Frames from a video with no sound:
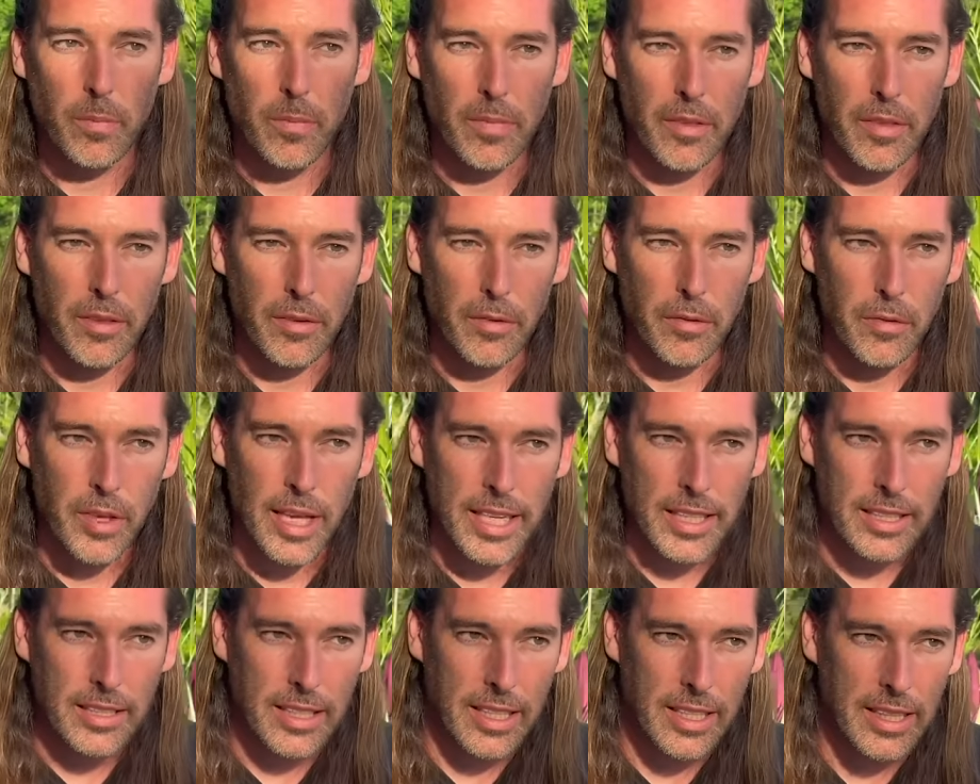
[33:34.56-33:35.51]
the
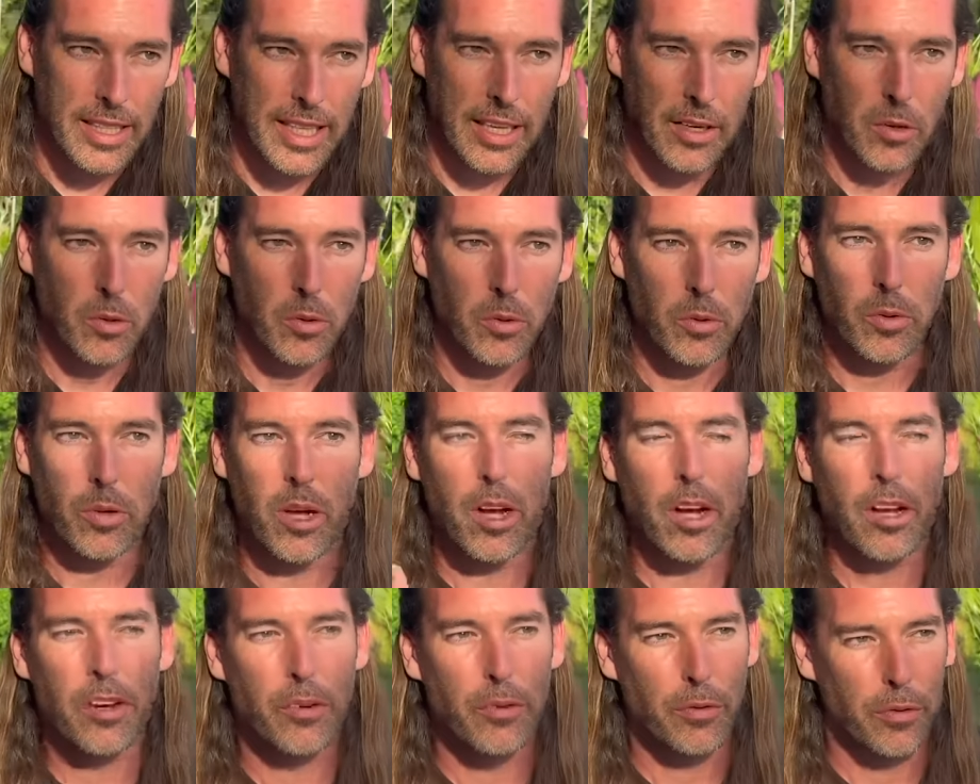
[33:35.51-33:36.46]
fact that that whole
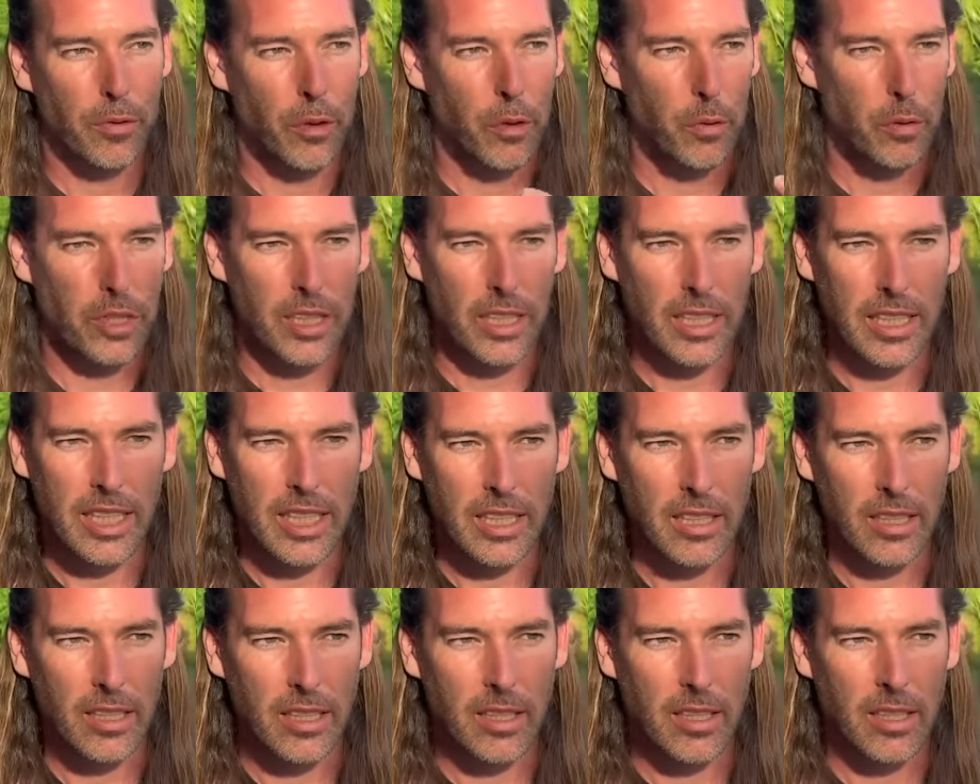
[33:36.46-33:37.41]
unfolding, that
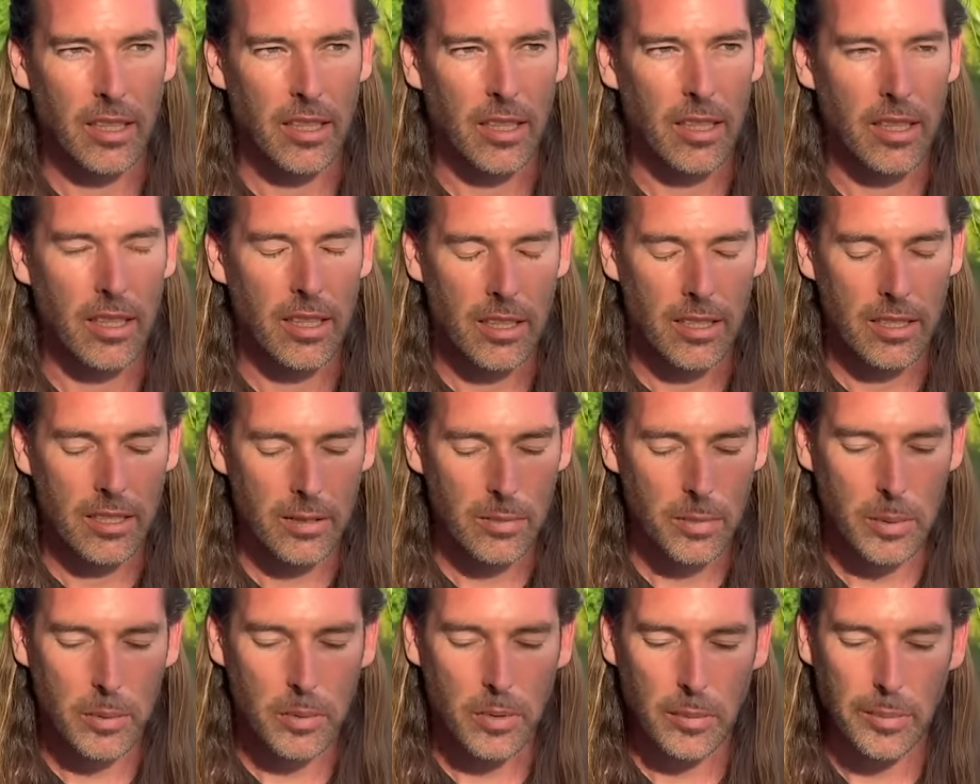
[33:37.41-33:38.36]
these
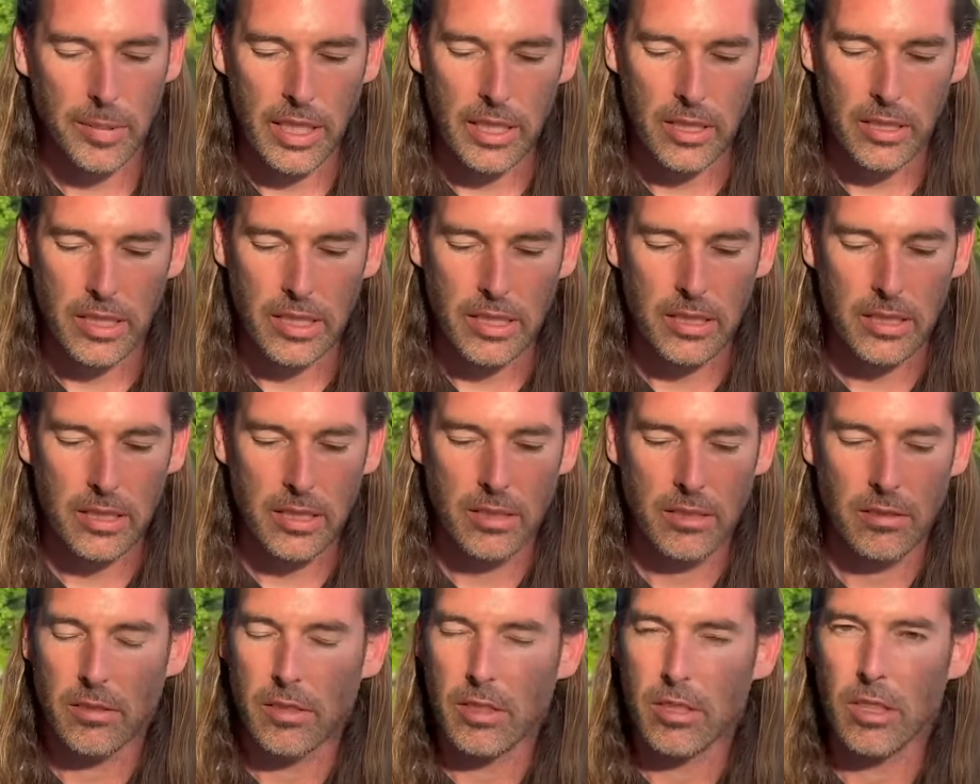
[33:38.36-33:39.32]
people apparently
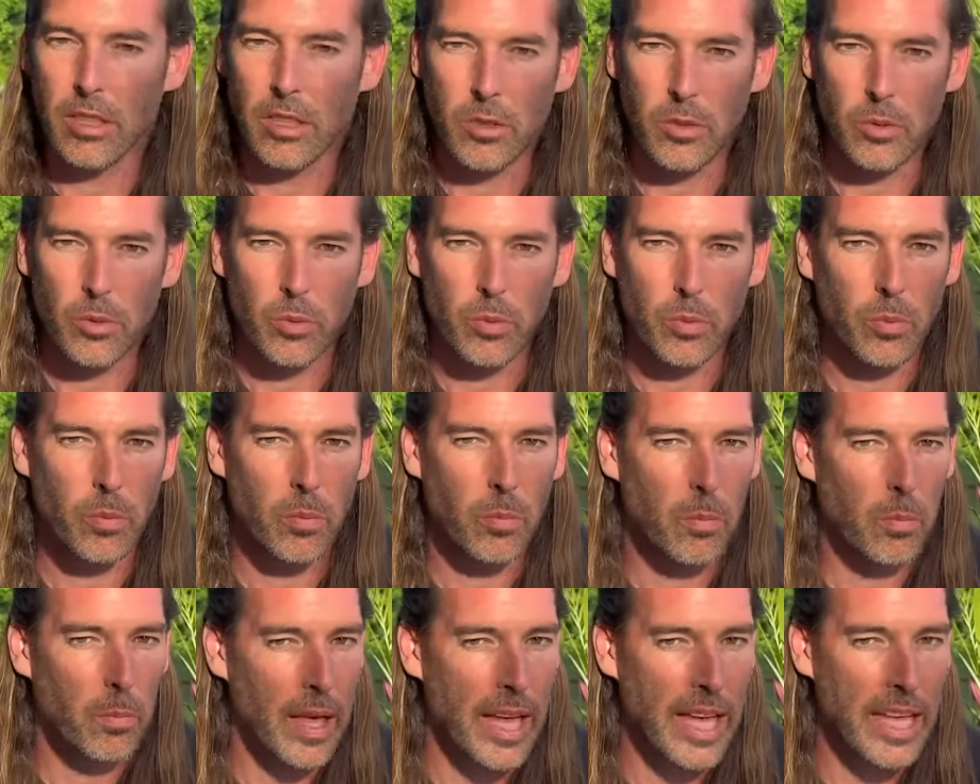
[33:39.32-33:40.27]
didn't know
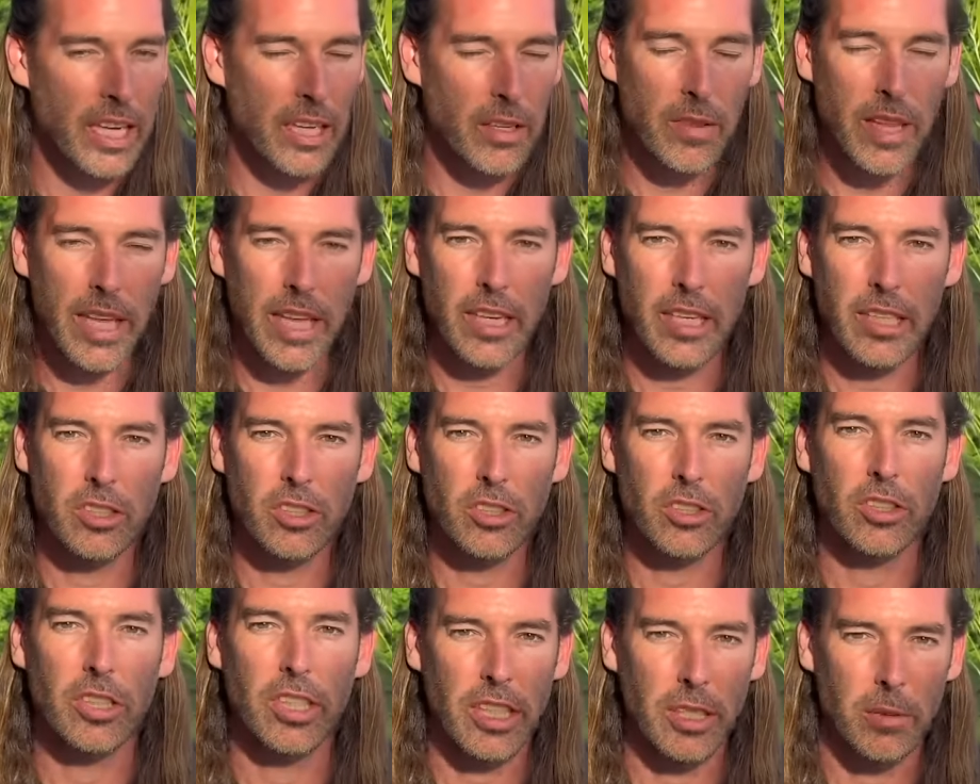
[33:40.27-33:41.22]
any of that
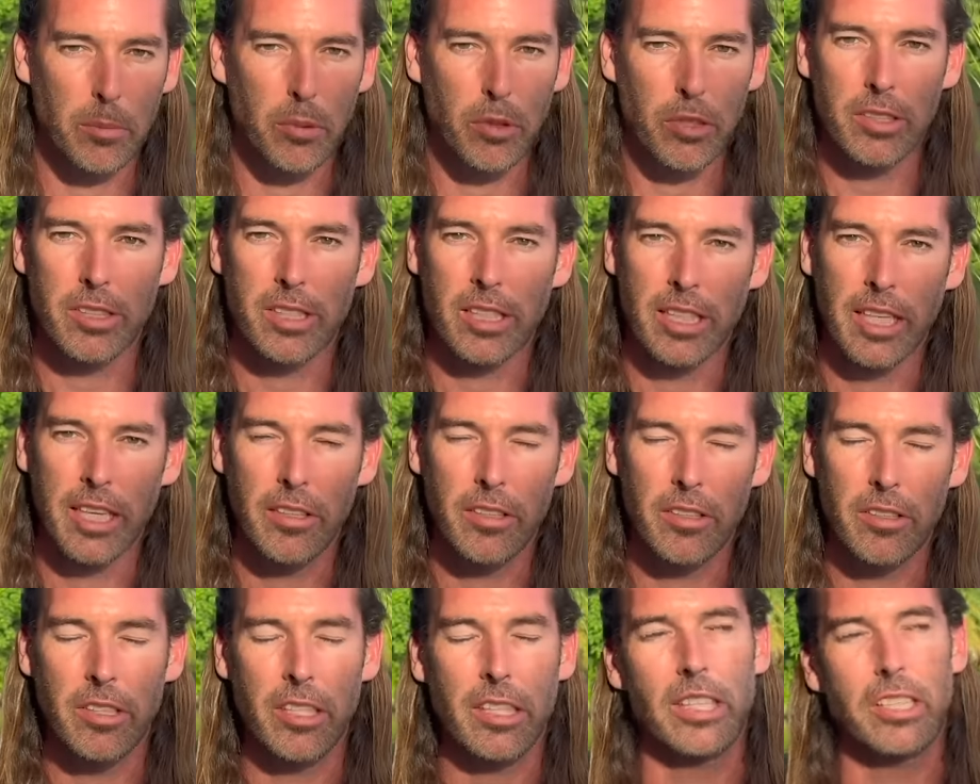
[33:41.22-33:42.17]
history and then put it
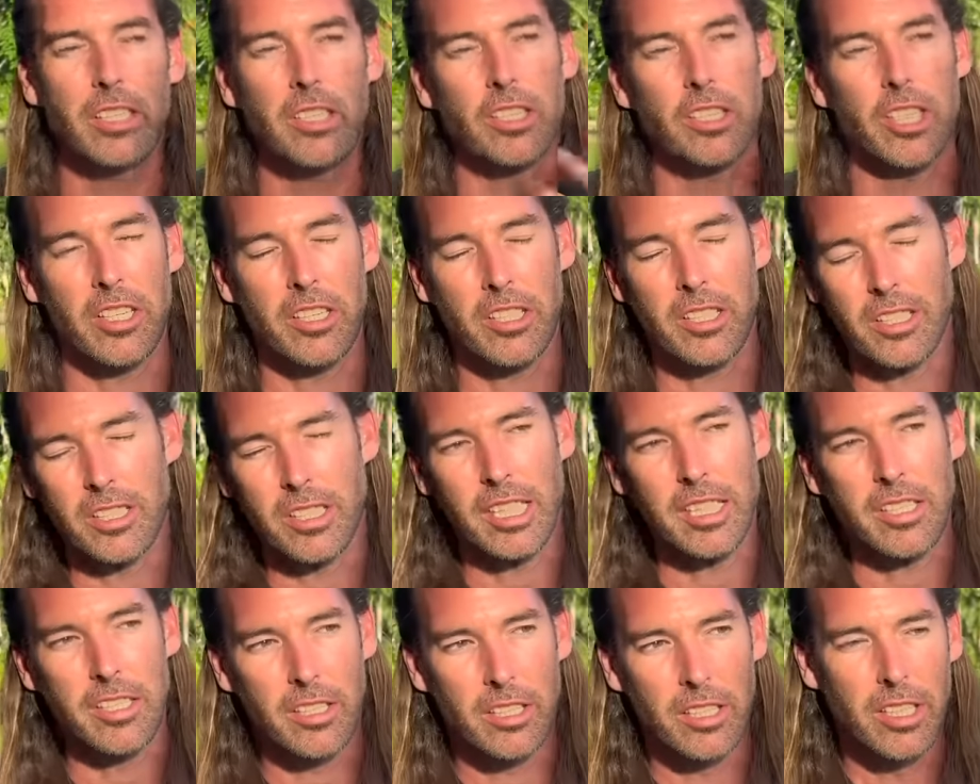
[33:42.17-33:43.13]
together and then shared it
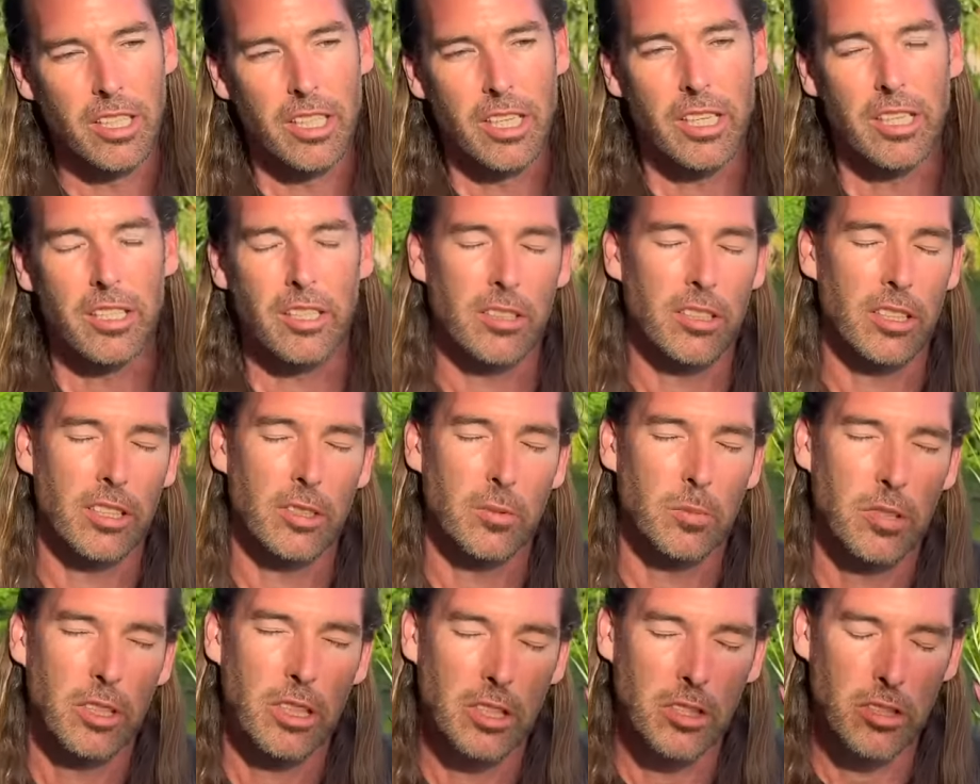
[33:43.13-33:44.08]
later, is, is
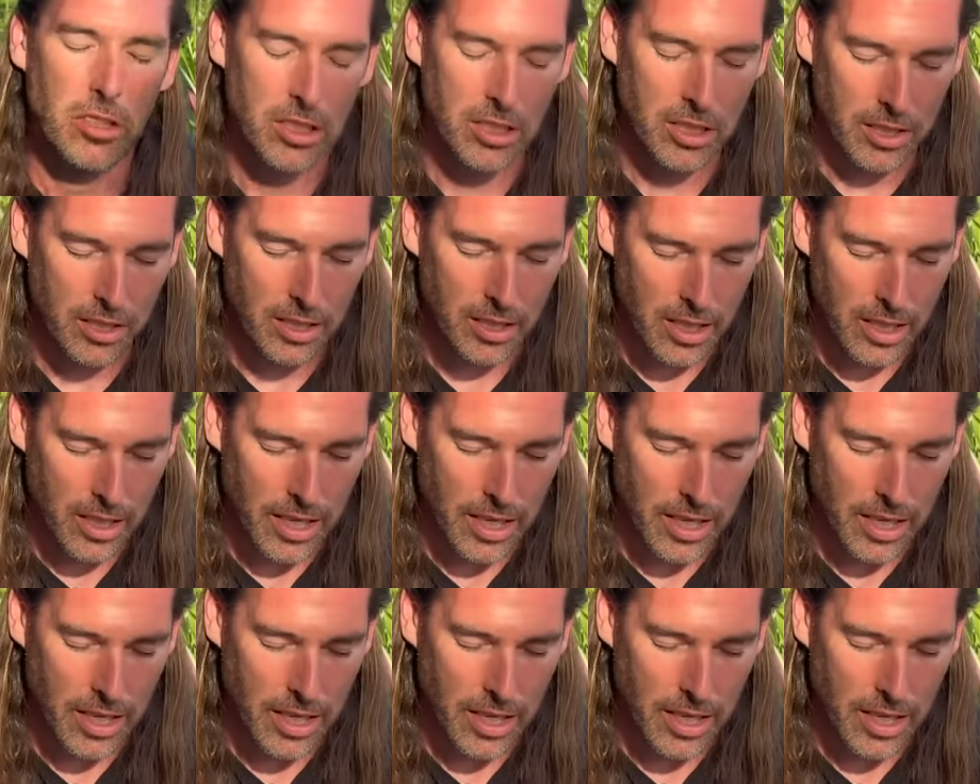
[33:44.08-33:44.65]
pretty interesting.